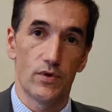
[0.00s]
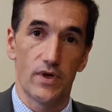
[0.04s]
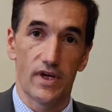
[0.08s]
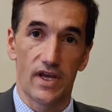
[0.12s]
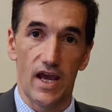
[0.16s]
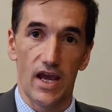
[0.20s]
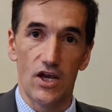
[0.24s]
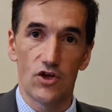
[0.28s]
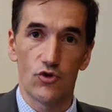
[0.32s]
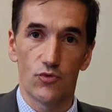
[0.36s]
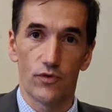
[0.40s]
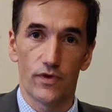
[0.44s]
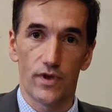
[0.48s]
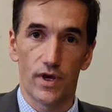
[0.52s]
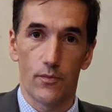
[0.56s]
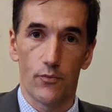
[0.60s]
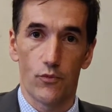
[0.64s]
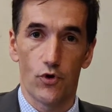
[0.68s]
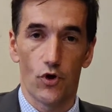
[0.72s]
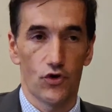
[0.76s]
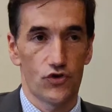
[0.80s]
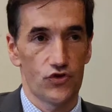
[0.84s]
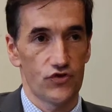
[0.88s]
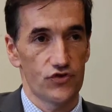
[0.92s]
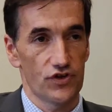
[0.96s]
to engage with their
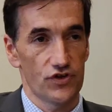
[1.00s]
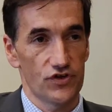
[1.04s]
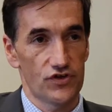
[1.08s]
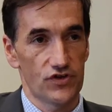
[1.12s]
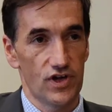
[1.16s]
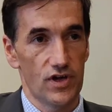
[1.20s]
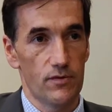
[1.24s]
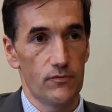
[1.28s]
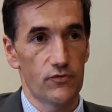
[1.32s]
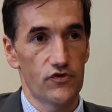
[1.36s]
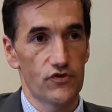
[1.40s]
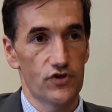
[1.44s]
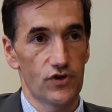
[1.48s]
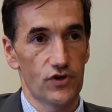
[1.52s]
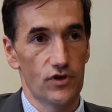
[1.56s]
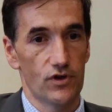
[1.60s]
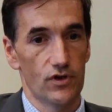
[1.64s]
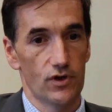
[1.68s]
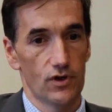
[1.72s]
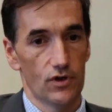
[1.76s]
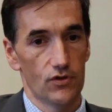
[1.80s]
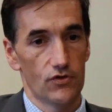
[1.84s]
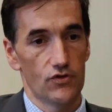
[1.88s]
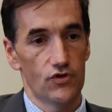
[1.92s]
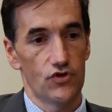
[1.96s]
purchasing teams to,
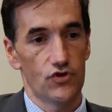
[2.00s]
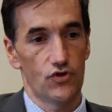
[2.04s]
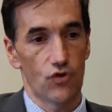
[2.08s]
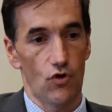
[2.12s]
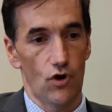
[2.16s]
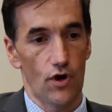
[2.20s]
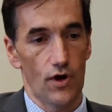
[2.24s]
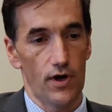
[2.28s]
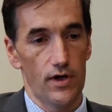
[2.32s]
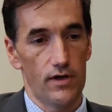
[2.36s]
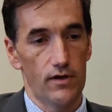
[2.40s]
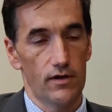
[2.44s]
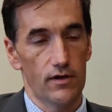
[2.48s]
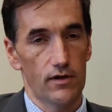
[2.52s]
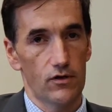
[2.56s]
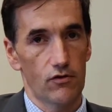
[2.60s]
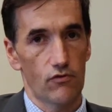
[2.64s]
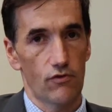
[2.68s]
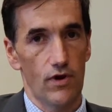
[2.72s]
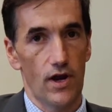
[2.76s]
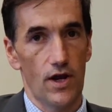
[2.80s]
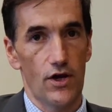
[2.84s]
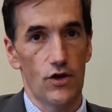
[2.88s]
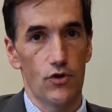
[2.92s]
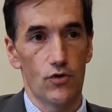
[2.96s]
to try and
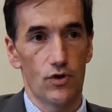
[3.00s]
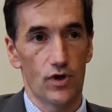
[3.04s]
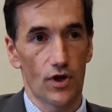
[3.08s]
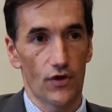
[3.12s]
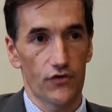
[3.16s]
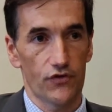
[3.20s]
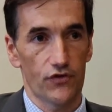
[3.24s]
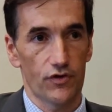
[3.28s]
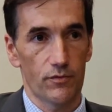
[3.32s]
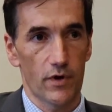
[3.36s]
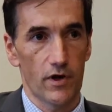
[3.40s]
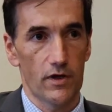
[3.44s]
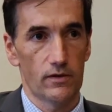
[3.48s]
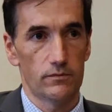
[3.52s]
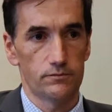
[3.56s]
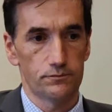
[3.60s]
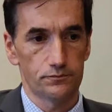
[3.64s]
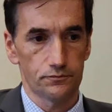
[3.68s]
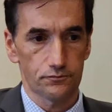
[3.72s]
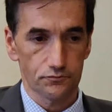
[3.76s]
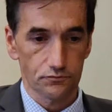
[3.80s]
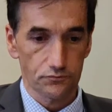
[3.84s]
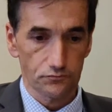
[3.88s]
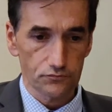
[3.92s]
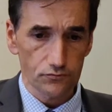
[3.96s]
create a new customer.
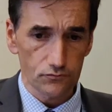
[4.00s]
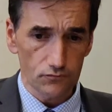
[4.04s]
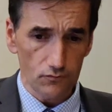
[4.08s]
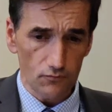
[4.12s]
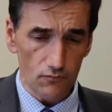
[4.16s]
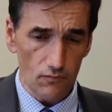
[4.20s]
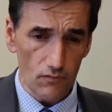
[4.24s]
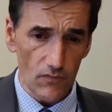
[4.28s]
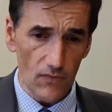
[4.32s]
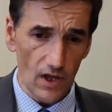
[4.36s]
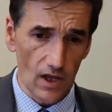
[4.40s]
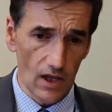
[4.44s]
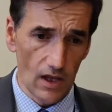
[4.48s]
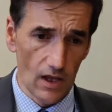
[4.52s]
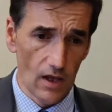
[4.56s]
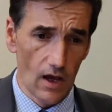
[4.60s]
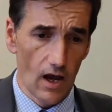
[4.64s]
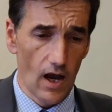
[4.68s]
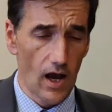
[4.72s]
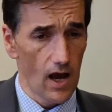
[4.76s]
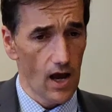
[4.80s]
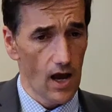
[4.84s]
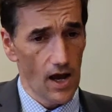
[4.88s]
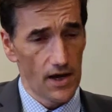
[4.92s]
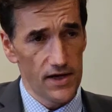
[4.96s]

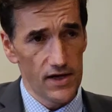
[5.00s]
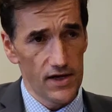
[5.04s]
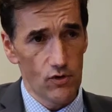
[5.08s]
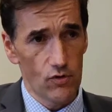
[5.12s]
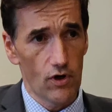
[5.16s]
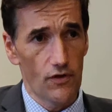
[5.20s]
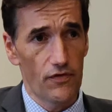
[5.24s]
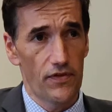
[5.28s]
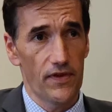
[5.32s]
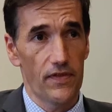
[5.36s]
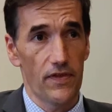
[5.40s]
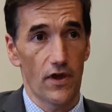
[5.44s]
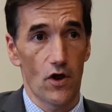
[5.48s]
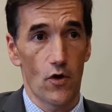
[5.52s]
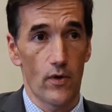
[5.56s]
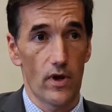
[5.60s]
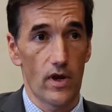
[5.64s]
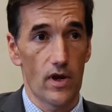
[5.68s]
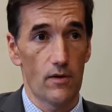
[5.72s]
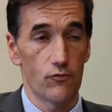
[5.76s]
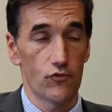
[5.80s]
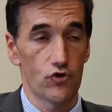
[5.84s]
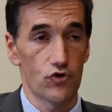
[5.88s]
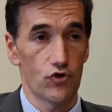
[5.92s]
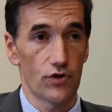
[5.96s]
Uh, and equally, I think the
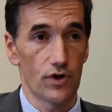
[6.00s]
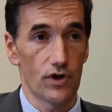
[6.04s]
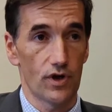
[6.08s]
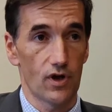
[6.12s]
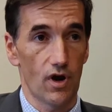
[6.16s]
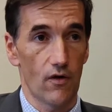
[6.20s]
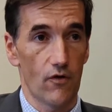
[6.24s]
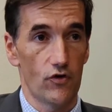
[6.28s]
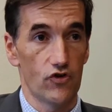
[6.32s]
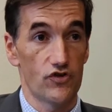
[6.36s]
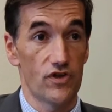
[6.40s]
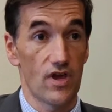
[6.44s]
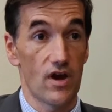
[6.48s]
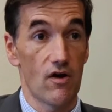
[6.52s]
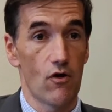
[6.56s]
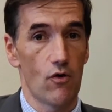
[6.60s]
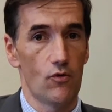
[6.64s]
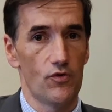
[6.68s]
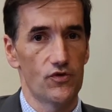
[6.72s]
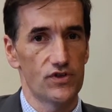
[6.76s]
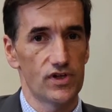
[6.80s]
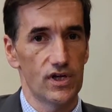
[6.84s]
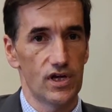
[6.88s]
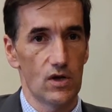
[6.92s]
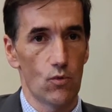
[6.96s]
OEM should encourage their
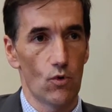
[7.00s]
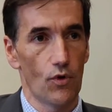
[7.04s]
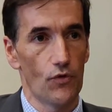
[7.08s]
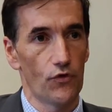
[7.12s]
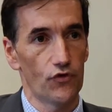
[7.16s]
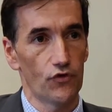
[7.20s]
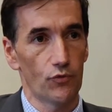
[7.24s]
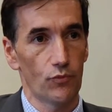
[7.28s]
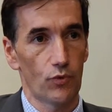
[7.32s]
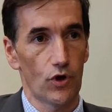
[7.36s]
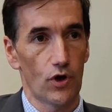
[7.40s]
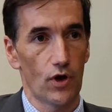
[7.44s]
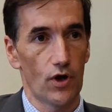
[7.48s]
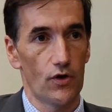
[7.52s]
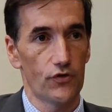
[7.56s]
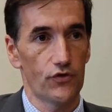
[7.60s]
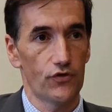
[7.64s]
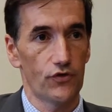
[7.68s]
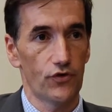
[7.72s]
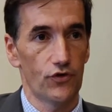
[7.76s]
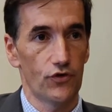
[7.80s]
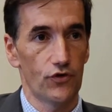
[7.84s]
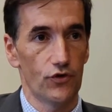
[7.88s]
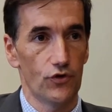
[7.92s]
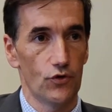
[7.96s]
own tier one suppliers
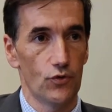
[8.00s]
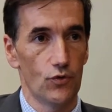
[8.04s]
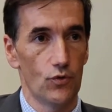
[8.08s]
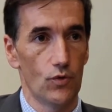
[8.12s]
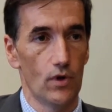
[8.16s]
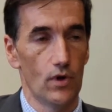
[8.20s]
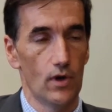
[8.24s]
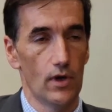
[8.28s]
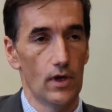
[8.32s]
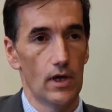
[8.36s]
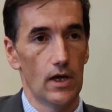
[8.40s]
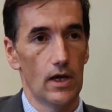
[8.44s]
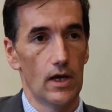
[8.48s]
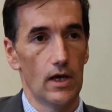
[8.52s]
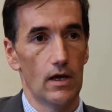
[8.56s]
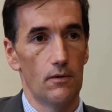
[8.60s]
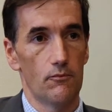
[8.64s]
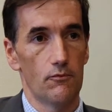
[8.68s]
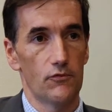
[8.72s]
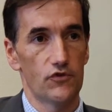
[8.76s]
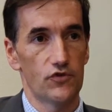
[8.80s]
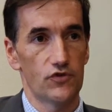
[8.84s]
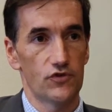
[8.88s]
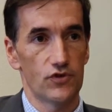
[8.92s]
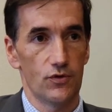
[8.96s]
to do um,
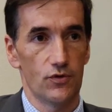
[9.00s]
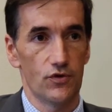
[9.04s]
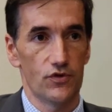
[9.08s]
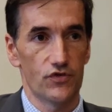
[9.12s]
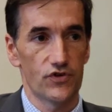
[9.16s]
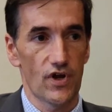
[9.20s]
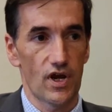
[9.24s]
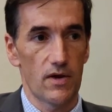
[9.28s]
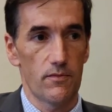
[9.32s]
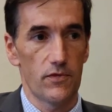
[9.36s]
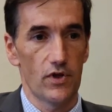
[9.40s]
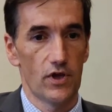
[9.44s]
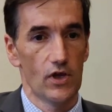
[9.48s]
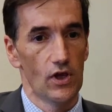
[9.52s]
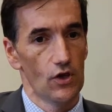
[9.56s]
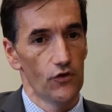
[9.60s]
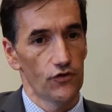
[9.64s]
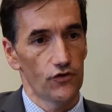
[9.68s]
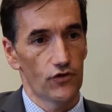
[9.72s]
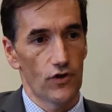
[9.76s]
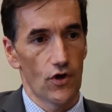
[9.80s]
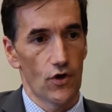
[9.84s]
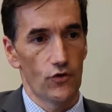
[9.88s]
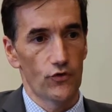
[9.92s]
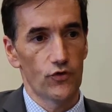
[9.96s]
to do the same.
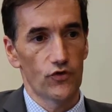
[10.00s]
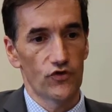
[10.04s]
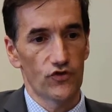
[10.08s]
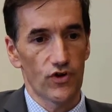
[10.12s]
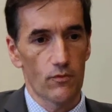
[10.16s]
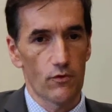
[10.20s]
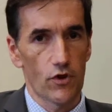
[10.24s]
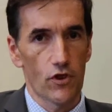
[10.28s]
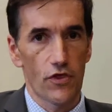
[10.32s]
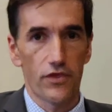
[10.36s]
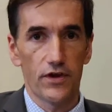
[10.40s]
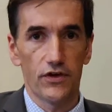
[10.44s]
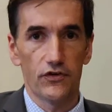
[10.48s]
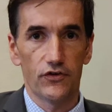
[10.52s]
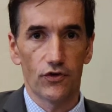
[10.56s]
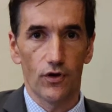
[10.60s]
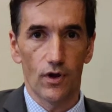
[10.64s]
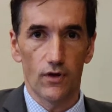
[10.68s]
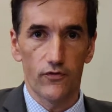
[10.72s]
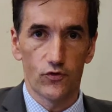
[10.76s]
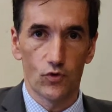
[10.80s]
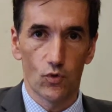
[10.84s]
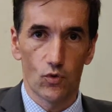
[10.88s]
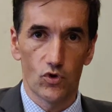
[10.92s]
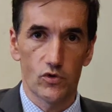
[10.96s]
So those are some of the things that
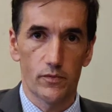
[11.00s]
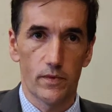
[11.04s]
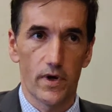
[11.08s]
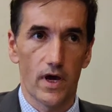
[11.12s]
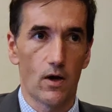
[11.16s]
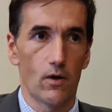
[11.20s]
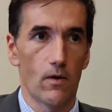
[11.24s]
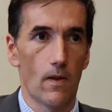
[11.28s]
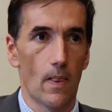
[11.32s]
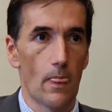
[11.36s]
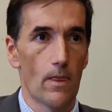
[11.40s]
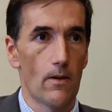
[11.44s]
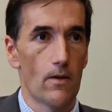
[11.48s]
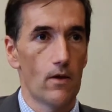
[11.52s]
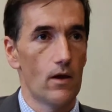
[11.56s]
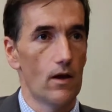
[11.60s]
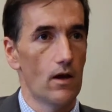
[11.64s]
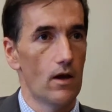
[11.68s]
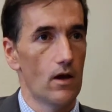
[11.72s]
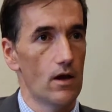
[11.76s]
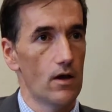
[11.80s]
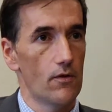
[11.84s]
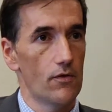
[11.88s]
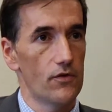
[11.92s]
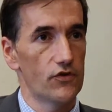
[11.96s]
I have talked about
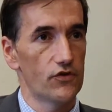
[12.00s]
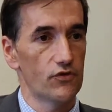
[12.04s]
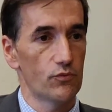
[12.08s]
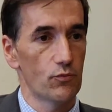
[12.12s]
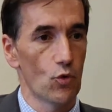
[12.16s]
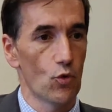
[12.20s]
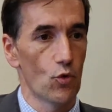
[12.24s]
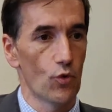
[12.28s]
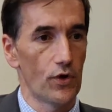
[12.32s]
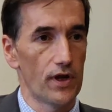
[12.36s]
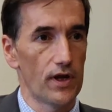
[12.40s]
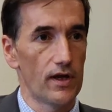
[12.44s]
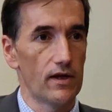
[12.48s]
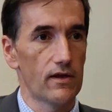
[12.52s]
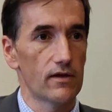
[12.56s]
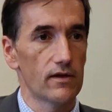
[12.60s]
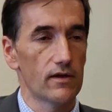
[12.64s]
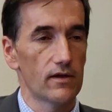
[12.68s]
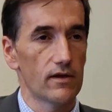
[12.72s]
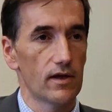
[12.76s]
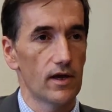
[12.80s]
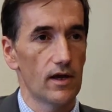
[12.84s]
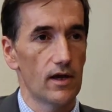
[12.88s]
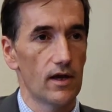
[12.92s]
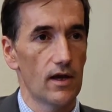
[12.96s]
uh, this morning
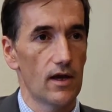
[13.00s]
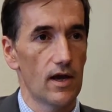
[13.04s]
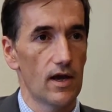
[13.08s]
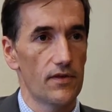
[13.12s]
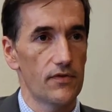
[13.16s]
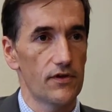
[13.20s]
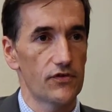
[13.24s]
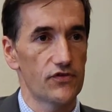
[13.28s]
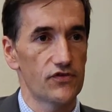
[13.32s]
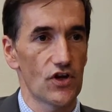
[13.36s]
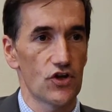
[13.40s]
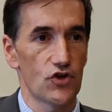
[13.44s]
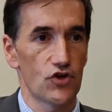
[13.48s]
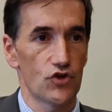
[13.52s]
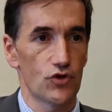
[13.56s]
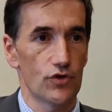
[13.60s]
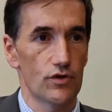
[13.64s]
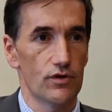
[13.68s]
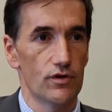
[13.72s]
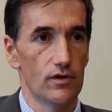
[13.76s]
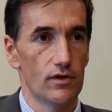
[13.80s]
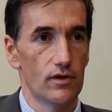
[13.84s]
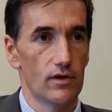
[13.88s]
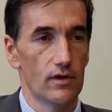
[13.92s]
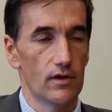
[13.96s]
uh, session.